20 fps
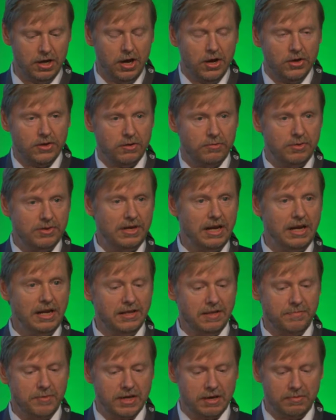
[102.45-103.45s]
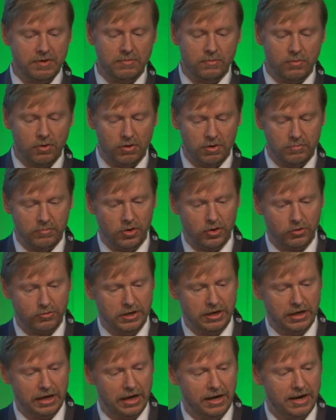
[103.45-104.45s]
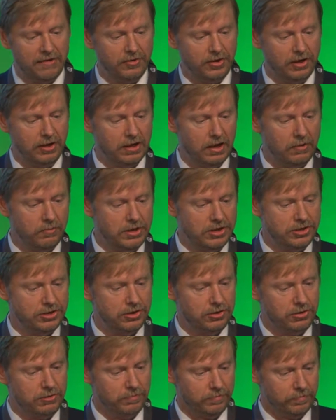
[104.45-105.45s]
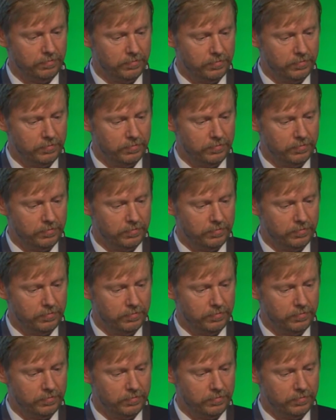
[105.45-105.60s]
So resilience is becoming more and more critical in everything that we do.